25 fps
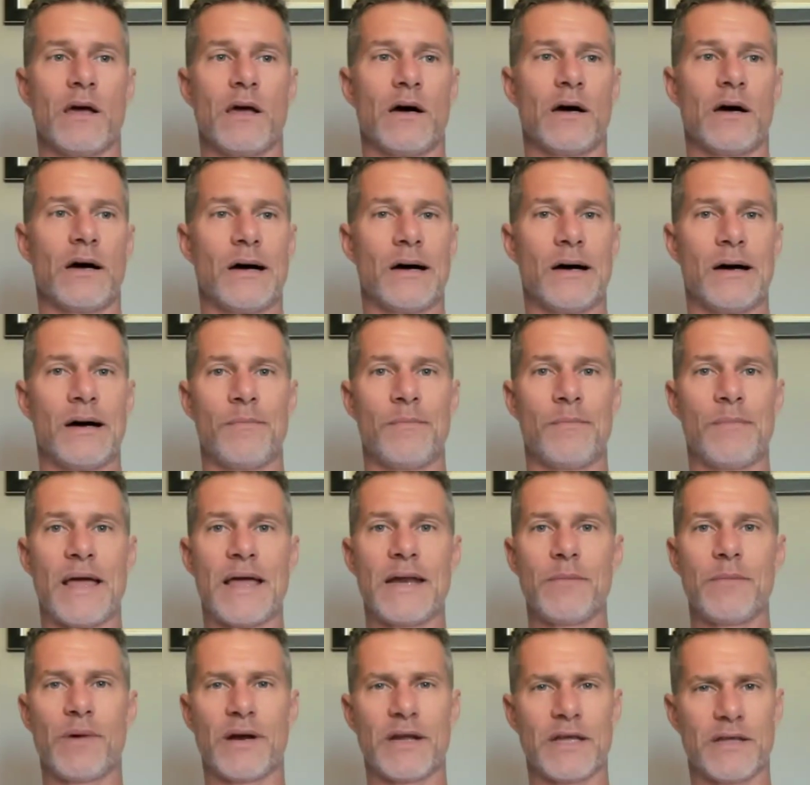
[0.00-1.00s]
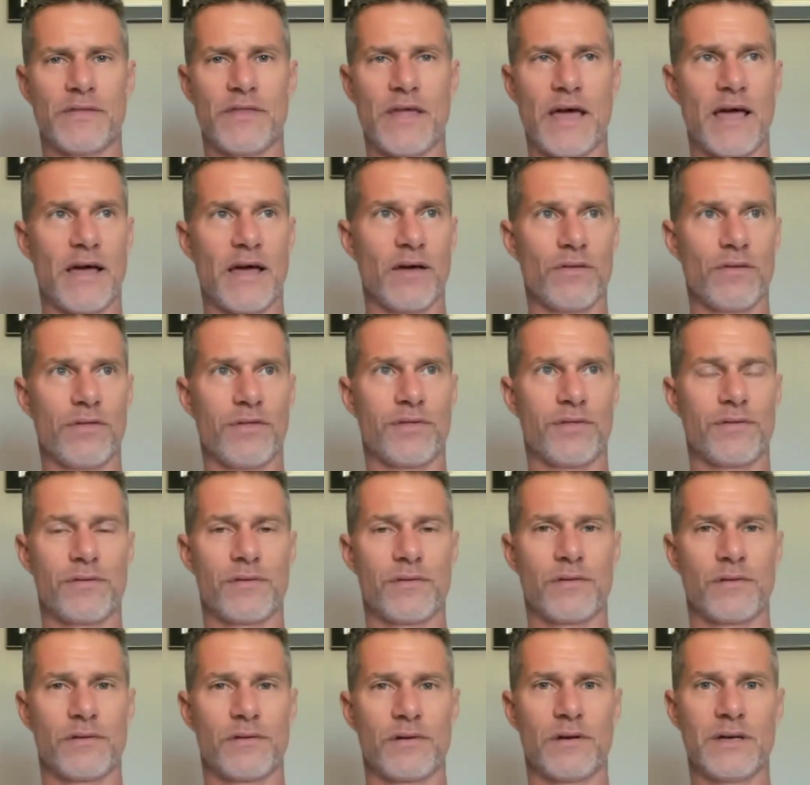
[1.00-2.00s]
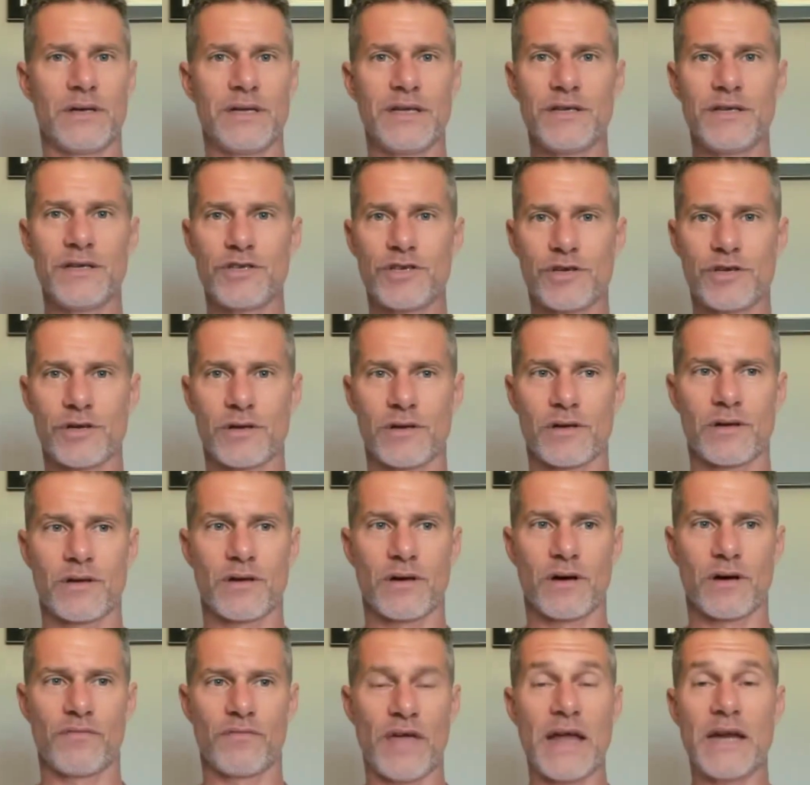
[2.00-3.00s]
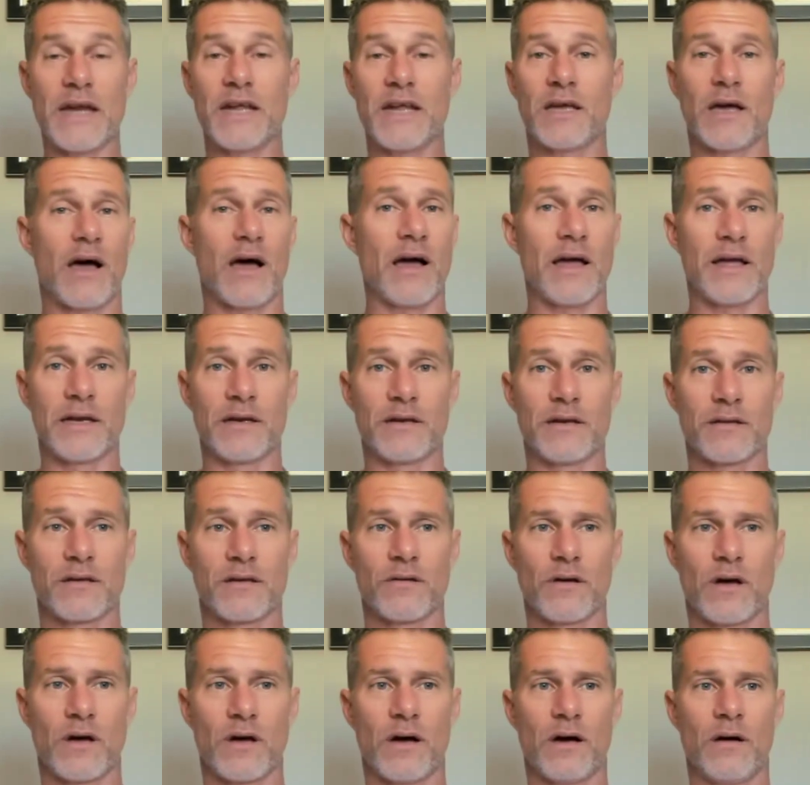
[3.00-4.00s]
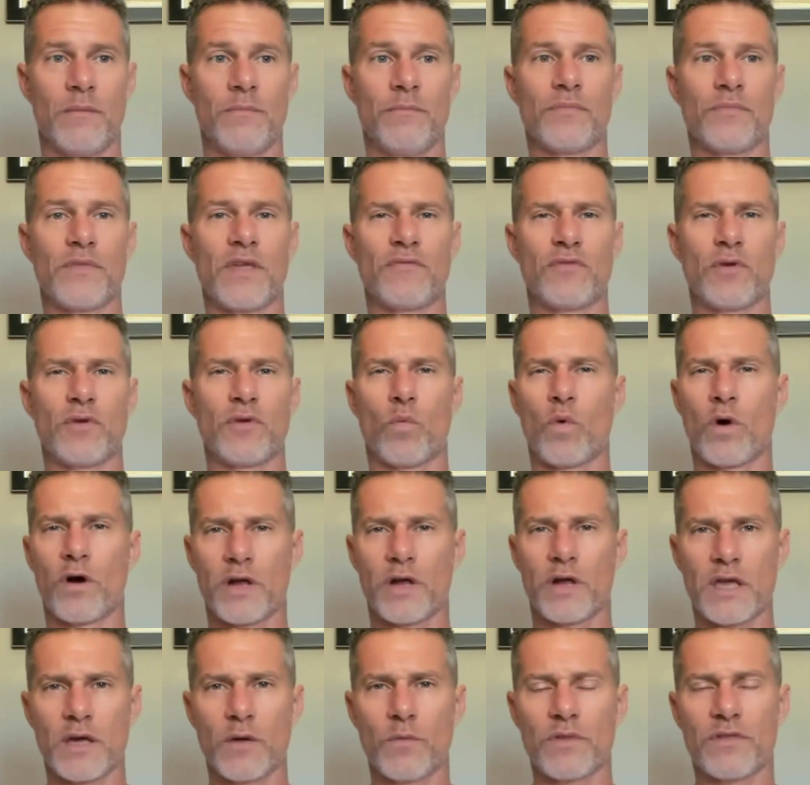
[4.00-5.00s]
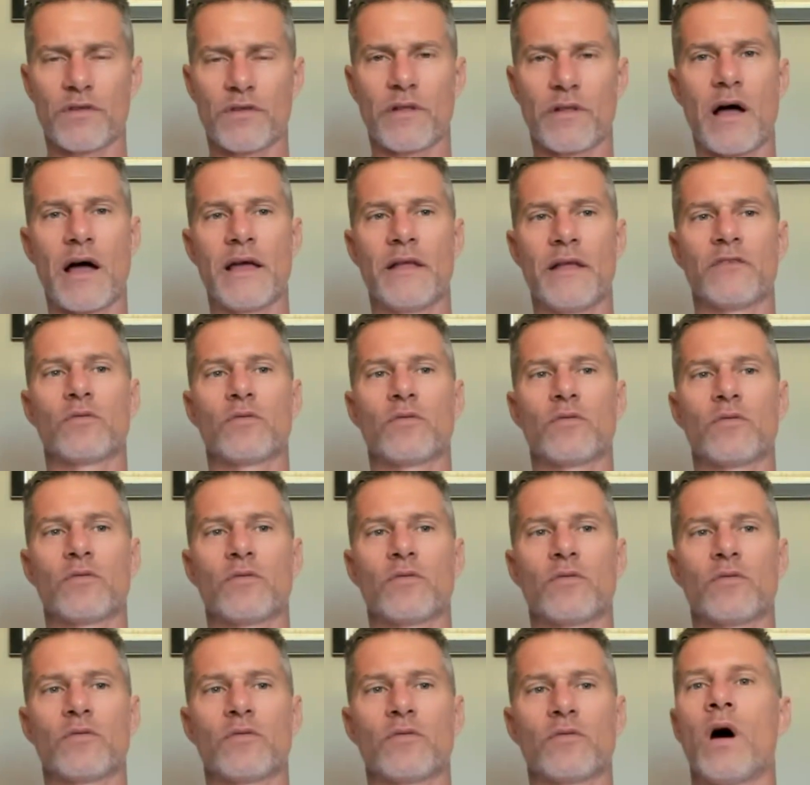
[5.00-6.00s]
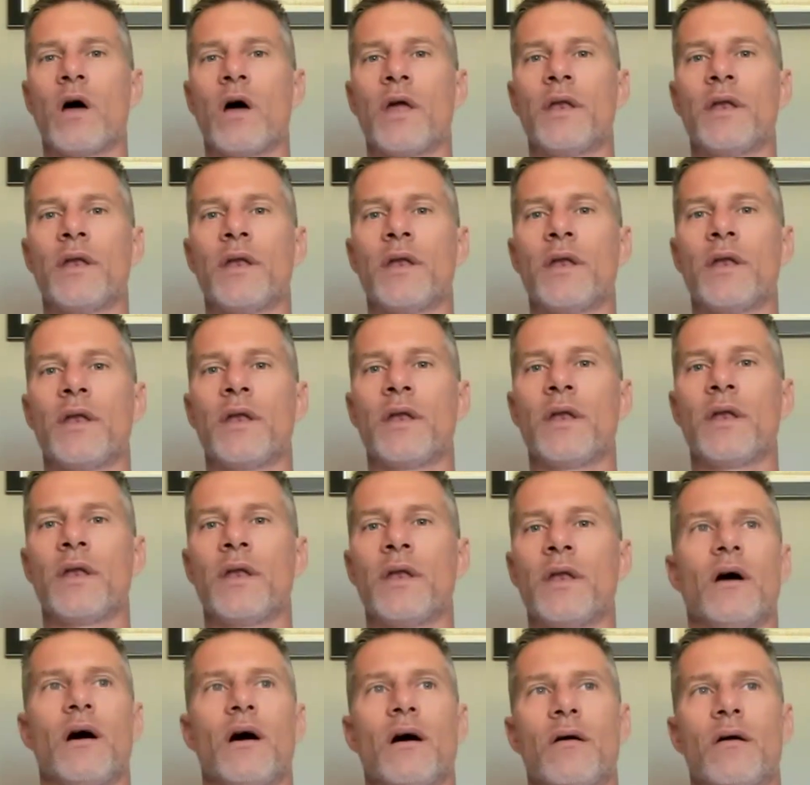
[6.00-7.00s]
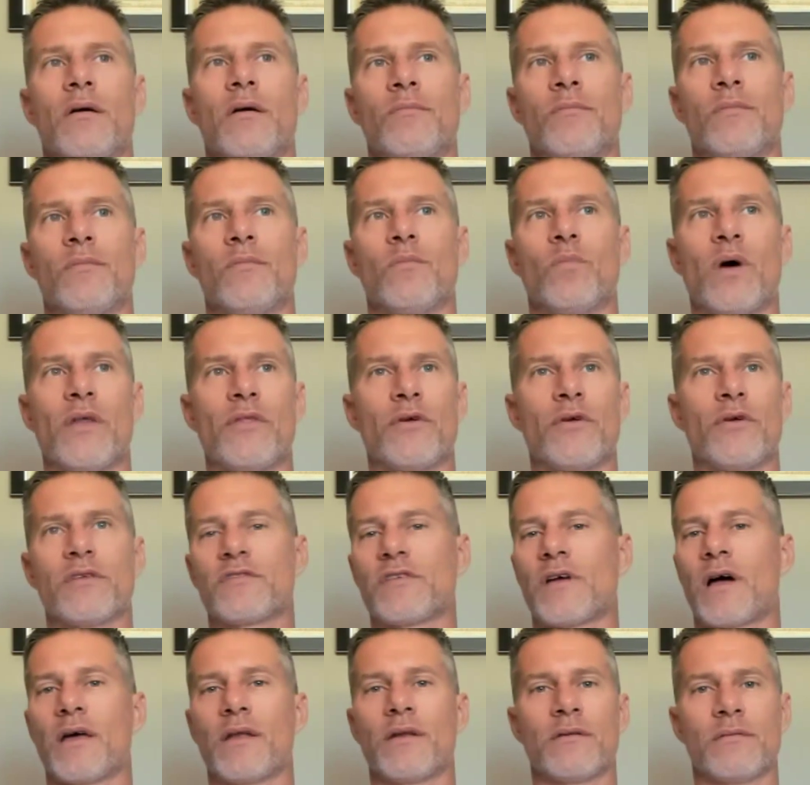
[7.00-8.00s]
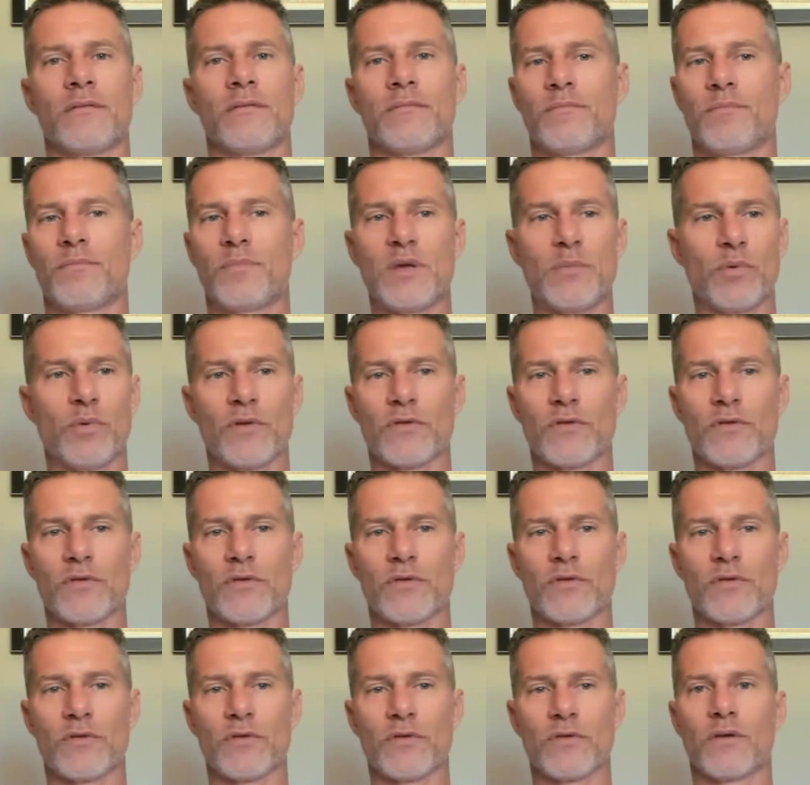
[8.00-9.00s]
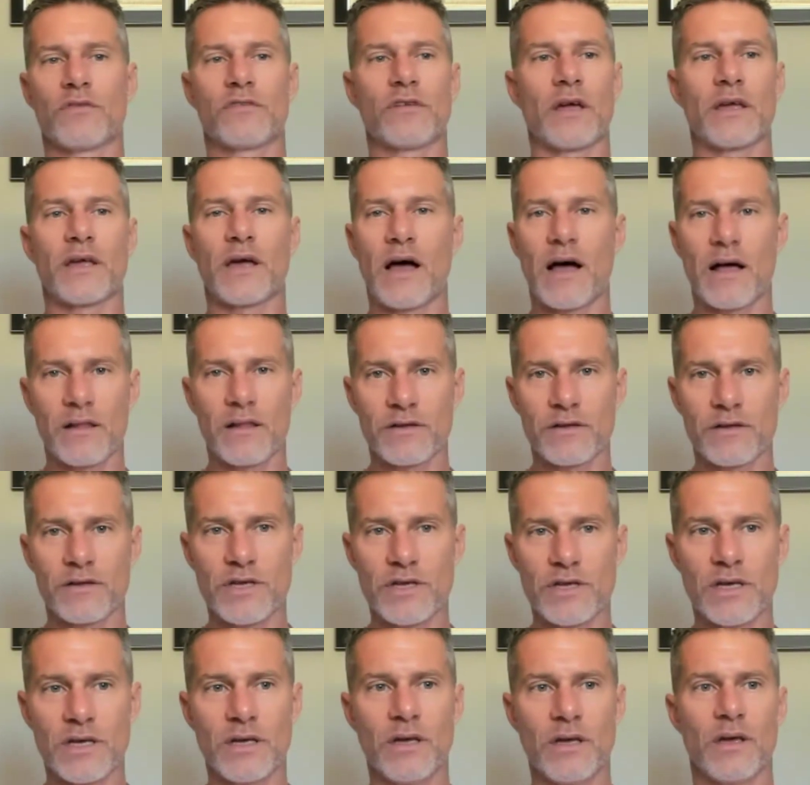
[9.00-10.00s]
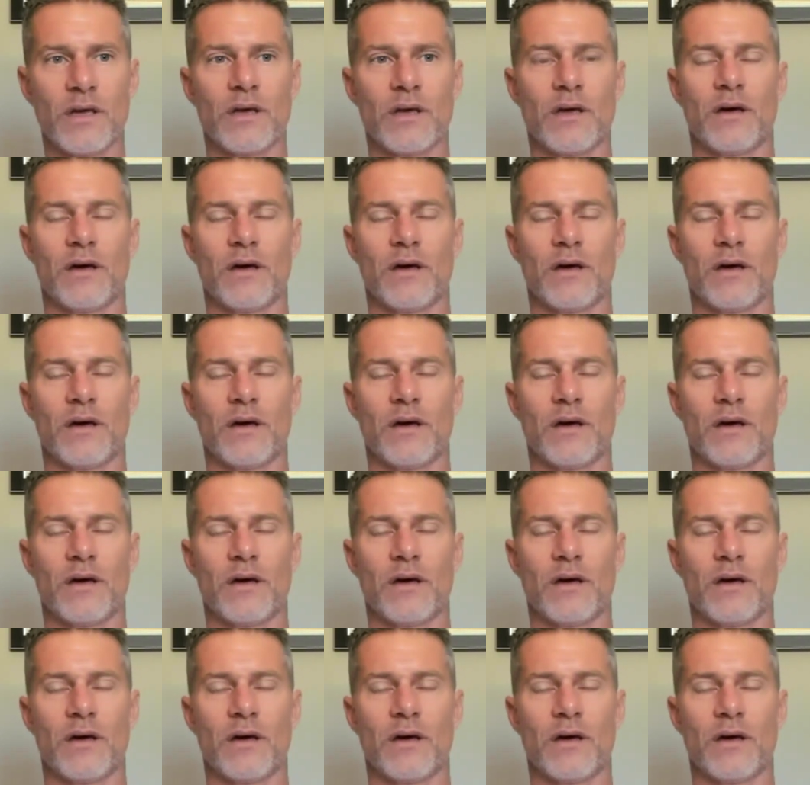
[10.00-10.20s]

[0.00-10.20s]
anybody in the health niche of any kind. If you're working with clients one-on-one, whether it's on people's, psychology,